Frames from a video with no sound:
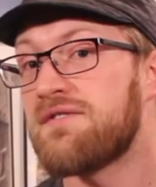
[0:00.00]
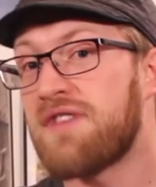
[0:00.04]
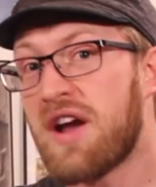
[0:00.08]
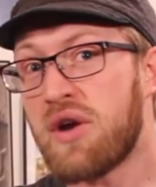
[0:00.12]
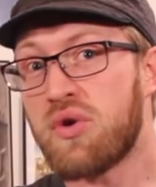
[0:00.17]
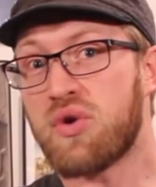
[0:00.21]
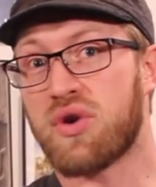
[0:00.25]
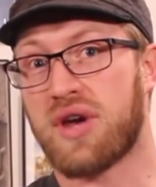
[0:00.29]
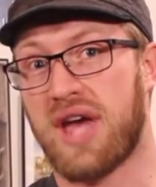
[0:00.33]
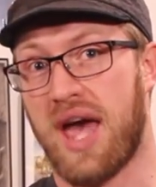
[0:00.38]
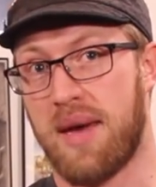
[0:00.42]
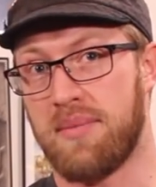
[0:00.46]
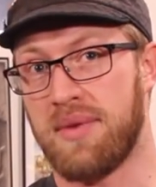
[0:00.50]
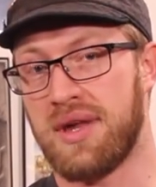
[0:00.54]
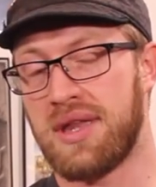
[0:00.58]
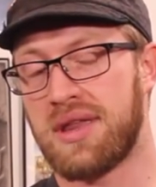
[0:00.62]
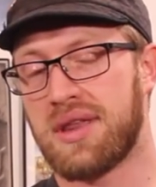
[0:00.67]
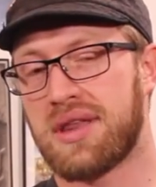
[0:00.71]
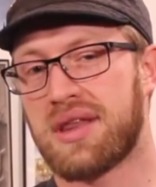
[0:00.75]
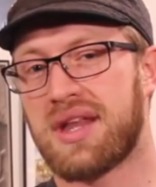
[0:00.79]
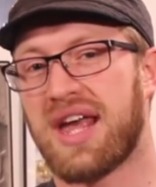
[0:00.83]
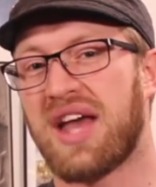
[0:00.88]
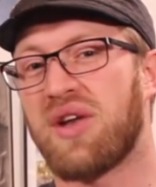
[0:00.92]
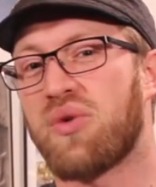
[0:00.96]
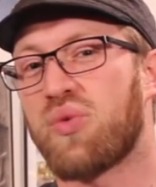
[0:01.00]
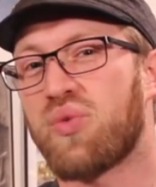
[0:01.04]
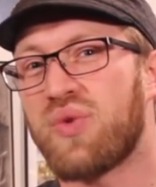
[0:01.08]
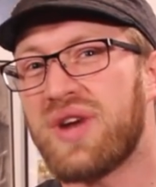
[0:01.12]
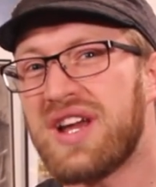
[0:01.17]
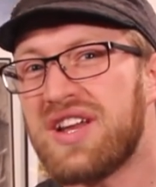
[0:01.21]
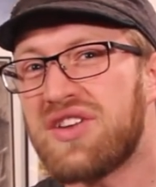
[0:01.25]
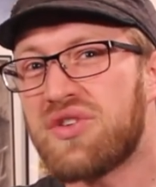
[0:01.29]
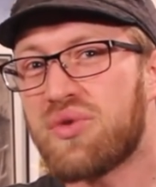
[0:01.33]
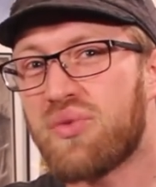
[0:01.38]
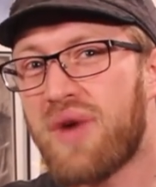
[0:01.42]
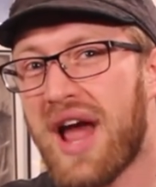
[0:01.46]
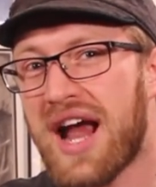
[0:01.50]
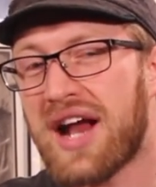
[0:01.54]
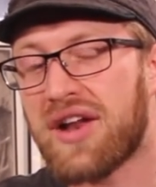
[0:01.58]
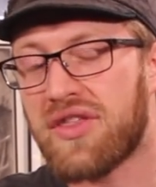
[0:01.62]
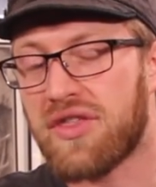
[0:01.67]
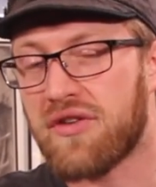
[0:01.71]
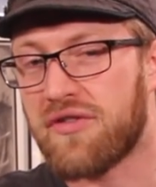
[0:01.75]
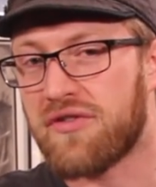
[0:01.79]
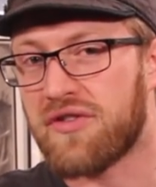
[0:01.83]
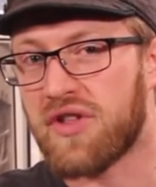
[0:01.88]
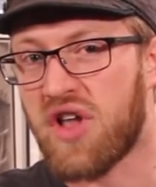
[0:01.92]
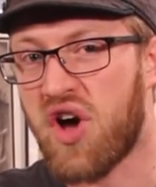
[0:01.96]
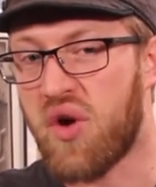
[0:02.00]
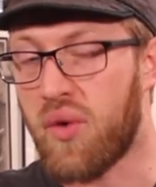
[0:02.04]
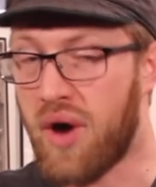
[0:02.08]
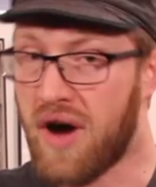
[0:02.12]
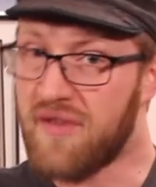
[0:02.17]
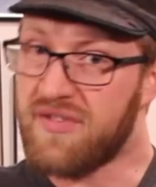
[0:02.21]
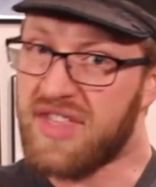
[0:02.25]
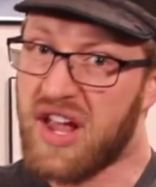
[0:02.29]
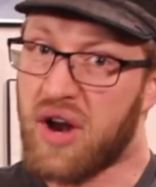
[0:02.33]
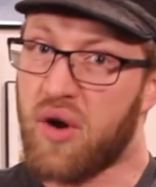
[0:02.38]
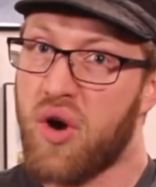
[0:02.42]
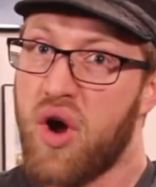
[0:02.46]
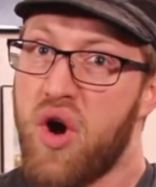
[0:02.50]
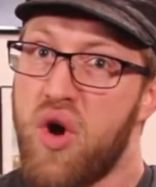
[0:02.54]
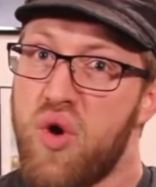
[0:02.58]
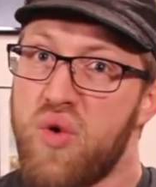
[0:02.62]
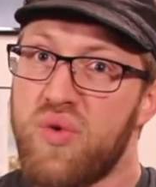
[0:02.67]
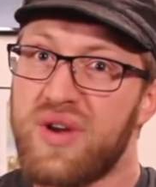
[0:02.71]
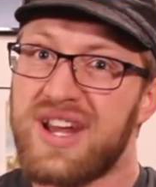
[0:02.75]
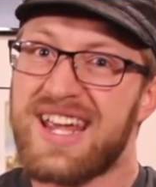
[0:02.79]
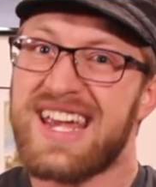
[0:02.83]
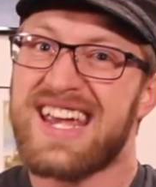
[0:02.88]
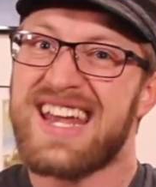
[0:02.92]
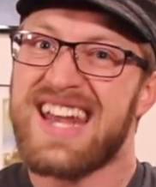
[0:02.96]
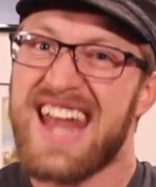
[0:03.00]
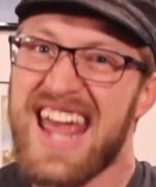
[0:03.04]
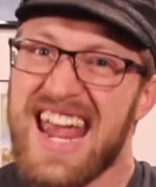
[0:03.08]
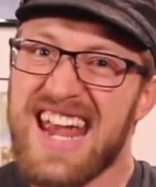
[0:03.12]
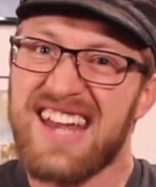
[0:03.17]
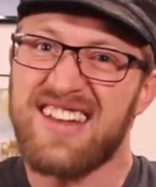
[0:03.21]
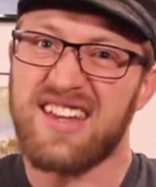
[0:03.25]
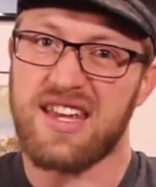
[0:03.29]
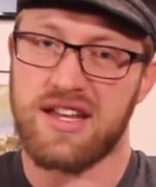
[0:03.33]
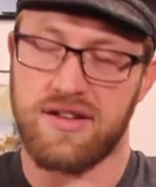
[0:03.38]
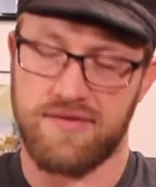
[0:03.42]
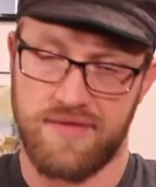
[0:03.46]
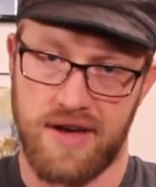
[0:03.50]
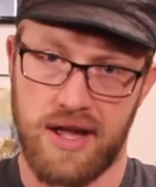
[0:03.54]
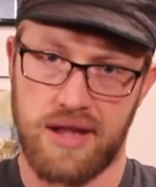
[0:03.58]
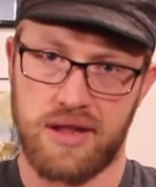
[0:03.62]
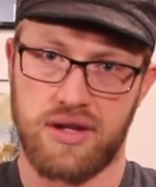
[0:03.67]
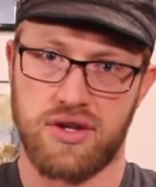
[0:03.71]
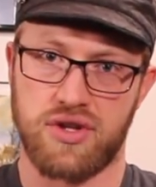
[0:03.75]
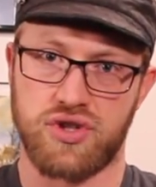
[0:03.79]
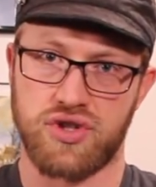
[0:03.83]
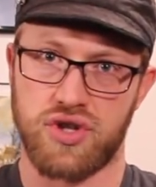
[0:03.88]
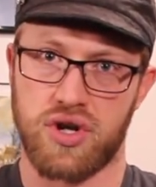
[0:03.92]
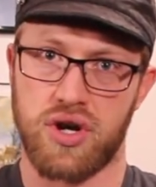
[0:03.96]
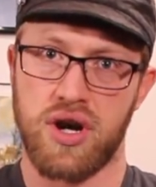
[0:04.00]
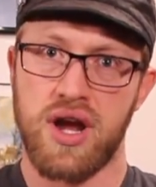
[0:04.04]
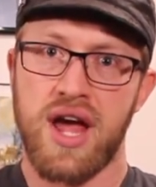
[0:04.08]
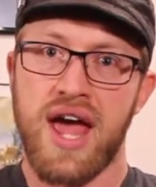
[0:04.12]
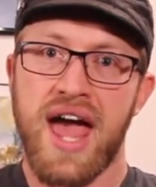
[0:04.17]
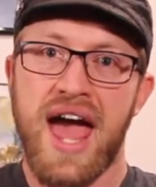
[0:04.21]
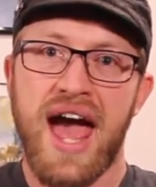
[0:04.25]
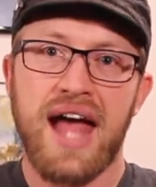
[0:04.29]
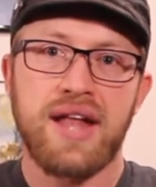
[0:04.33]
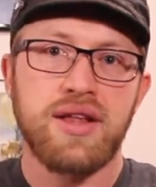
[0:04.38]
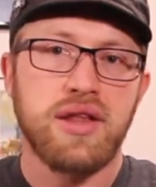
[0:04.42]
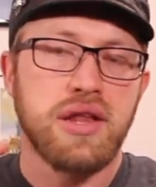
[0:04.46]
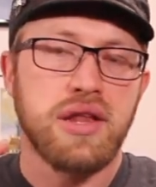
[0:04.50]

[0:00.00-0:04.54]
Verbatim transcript: Feruchemists can redirect the flow of their own innate investiture and